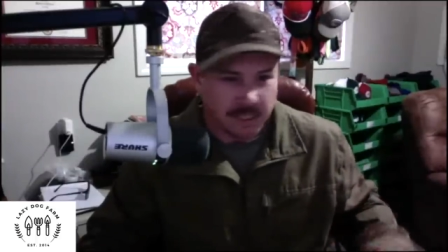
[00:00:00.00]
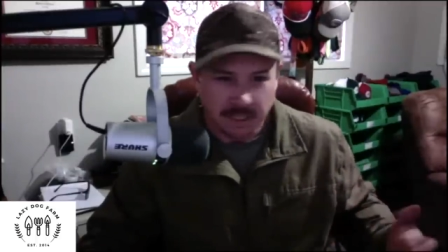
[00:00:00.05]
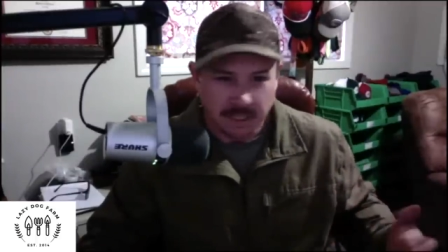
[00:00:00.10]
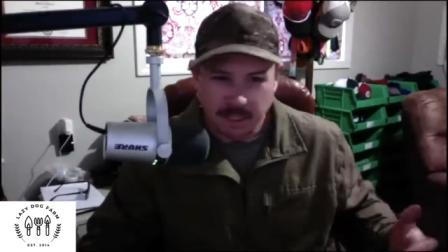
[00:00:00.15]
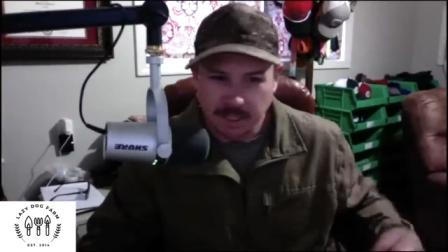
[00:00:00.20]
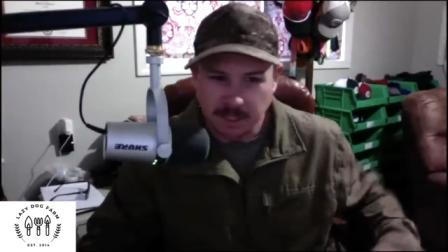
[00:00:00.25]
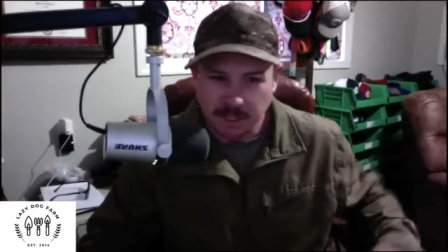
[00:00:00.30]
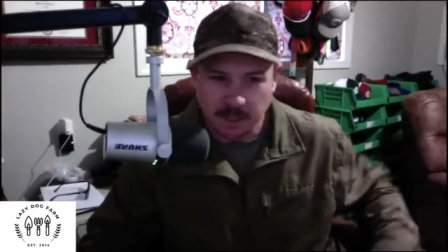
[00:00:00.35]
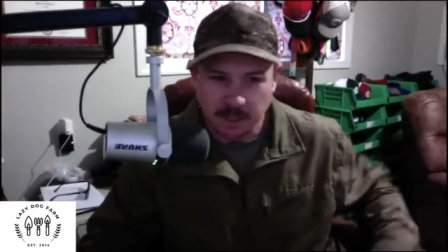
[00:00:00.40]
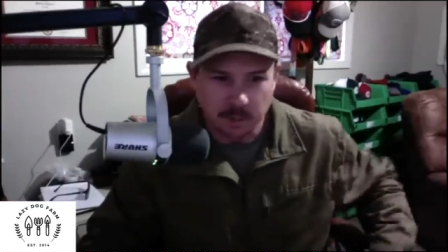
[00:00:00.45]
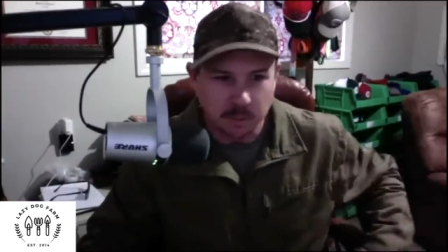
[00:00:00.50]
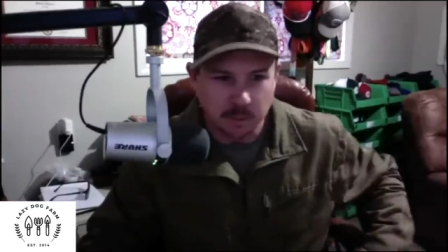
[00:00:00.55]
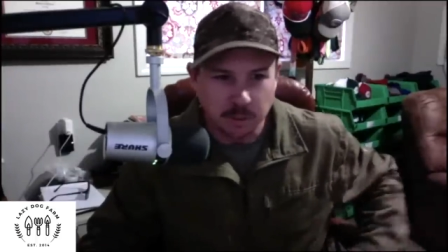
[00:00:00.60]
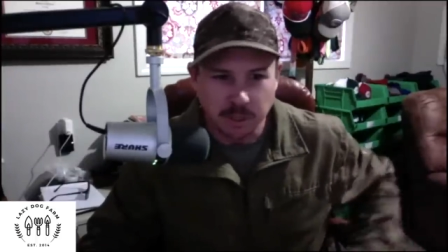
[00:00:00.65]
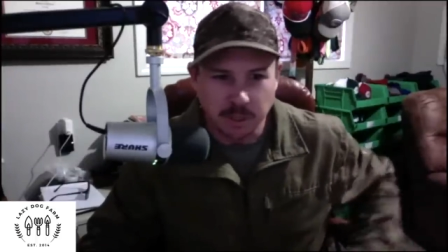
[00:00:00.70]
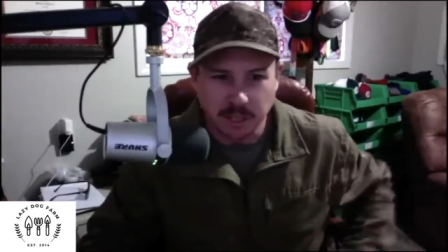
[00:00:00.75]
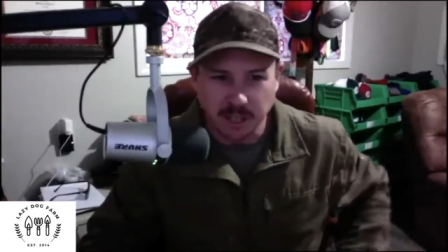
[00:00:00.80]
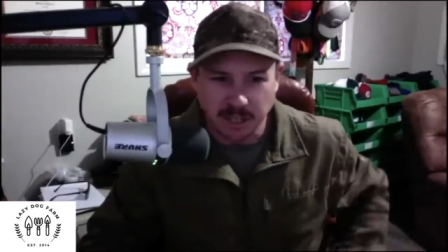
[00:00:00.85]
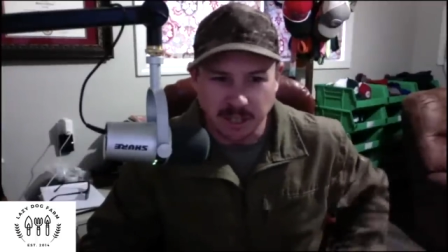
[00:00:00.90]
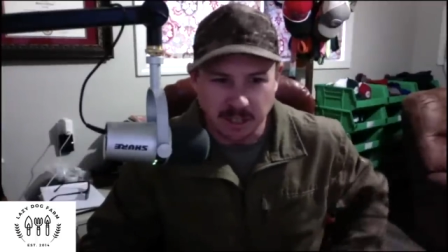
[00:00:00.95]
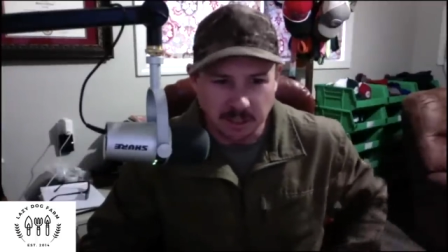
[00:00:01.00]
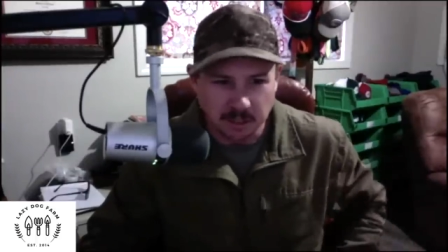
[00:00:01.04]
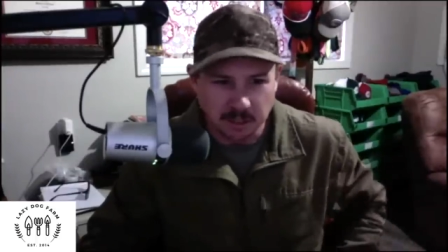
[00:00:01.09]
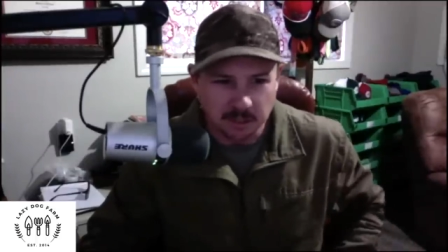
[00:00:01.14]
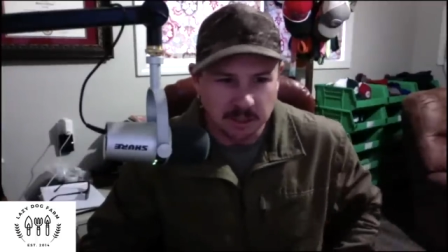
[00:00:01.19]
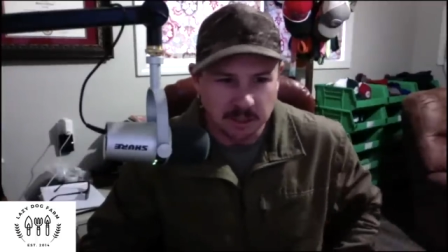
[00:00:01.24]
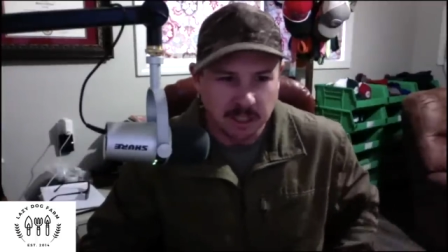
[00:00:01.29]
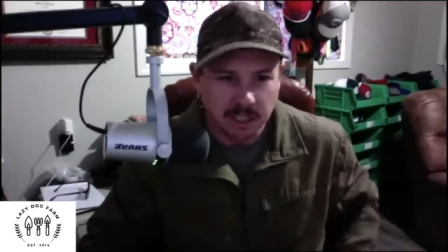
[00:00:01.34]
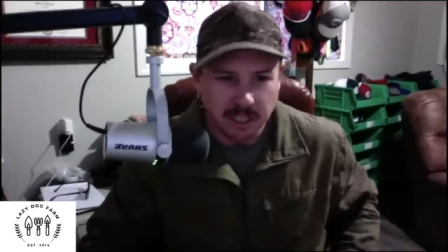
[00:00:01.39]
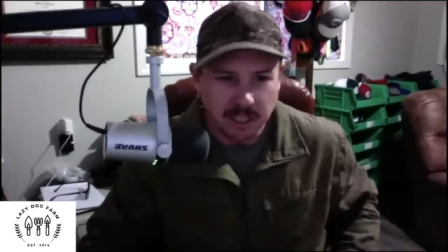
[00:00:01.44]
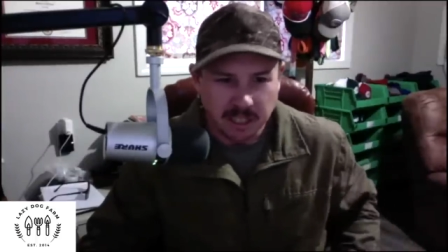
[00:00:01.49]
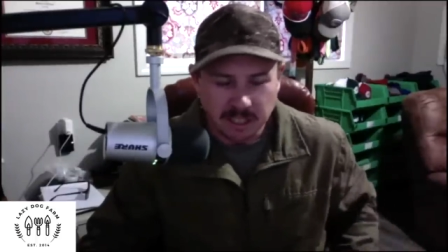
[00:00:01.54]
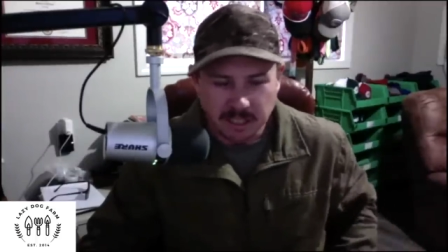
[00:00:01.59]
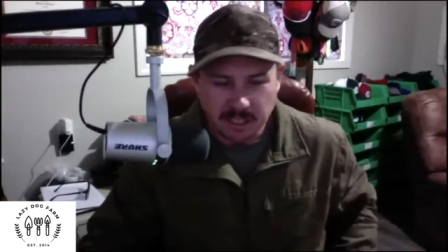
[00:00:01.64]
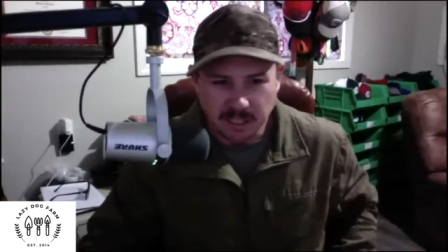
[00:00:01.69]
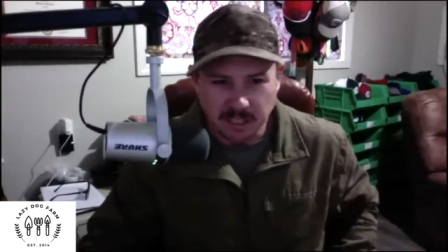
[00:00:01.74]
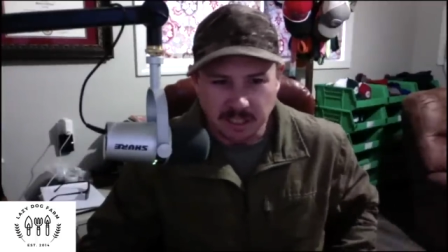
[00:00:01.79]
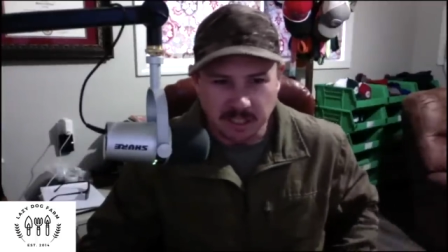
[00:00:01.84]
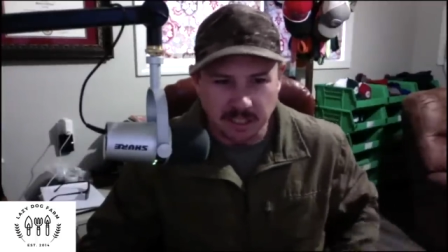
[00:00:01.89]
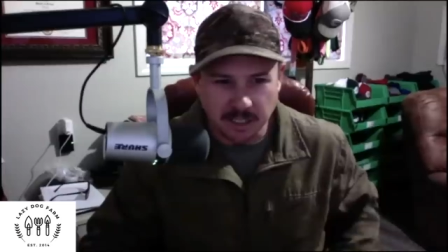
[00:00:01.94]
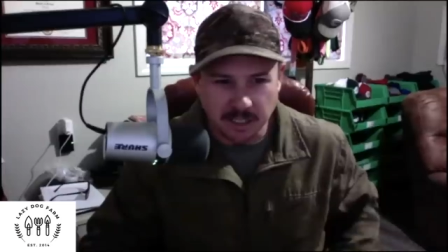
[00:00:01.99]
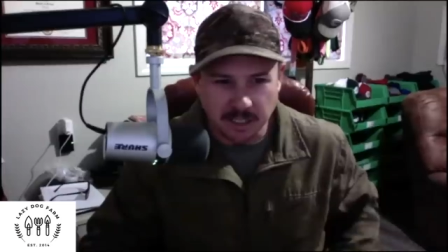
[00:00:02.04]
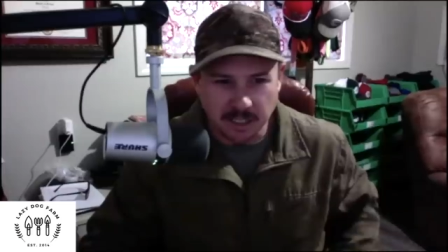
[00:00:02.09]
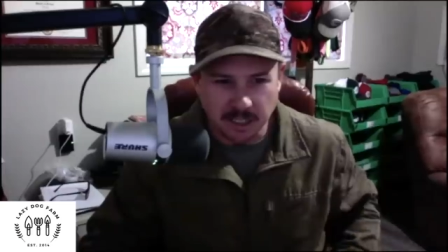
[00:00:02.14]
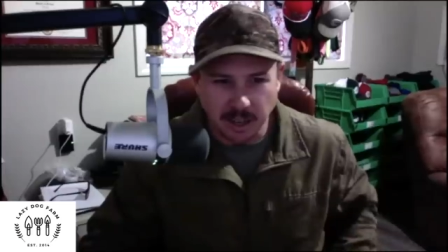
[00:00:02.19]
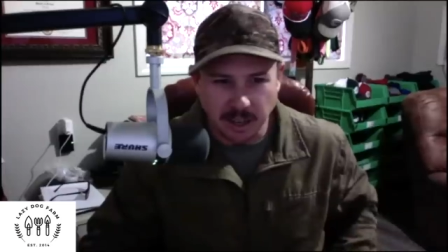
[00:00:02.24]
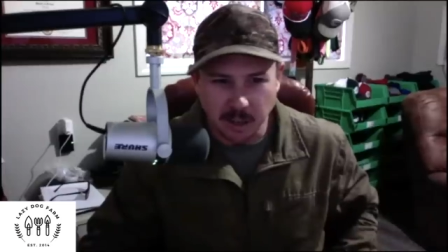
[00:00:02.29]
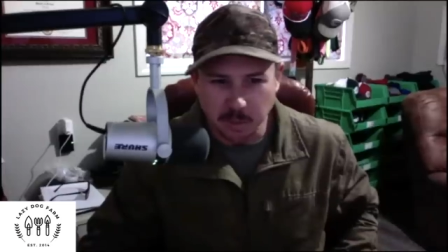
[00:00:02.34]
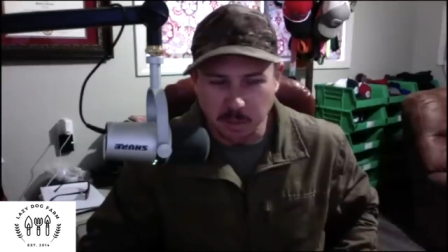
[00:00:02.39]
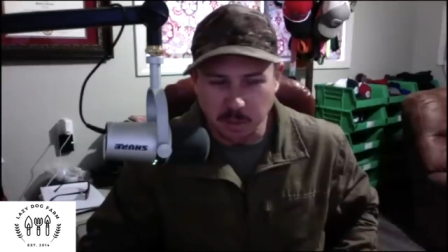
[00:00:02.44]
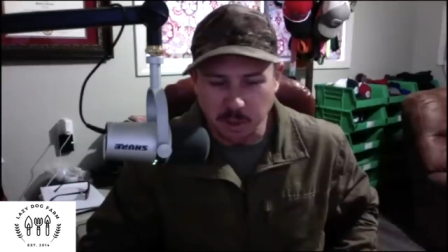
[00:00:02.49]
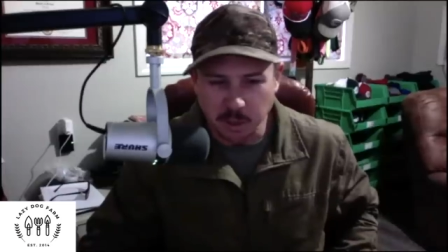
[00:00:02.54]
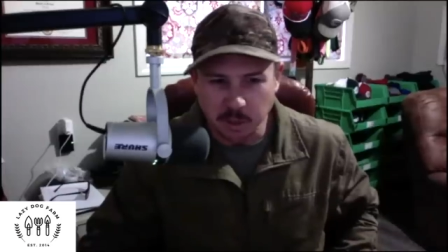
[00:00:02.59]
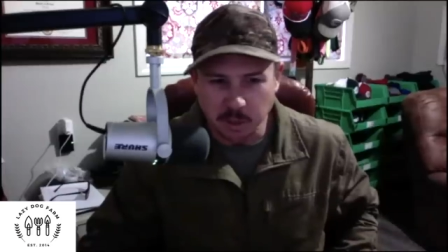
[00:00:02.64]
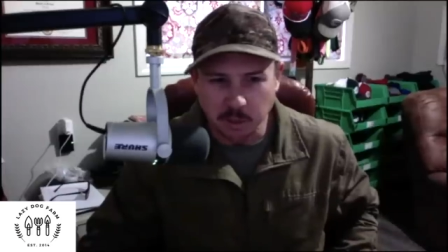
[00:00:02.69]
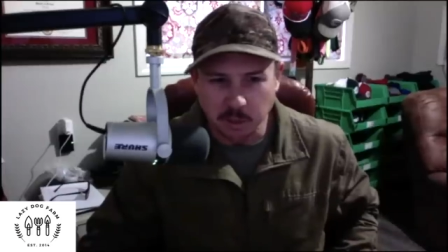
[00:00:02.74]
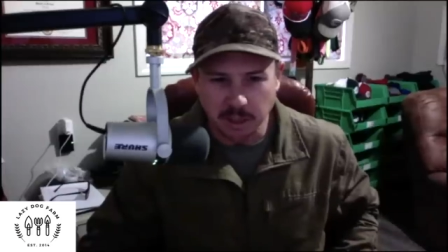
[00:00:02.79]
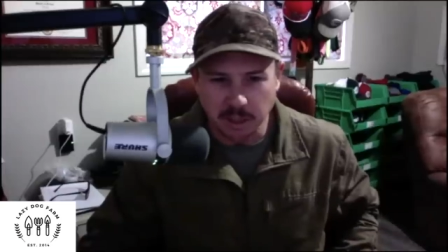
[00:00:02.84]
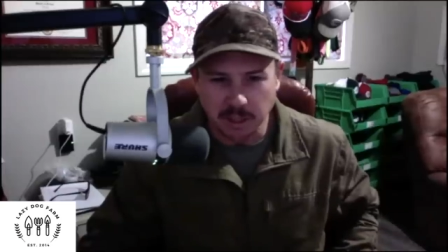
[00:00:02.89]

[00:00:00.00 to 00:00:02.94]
You know, potatoes tend to decline pretty quick.